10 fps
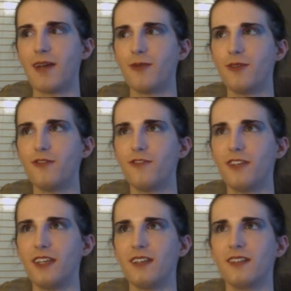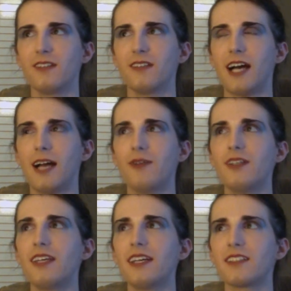would
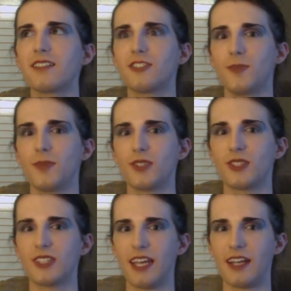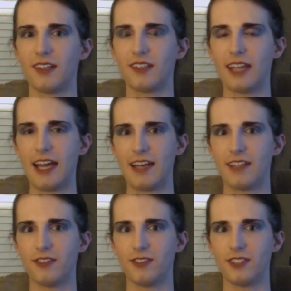get super scared that
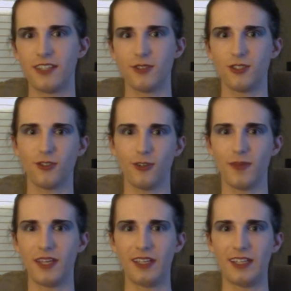there's another scorpion,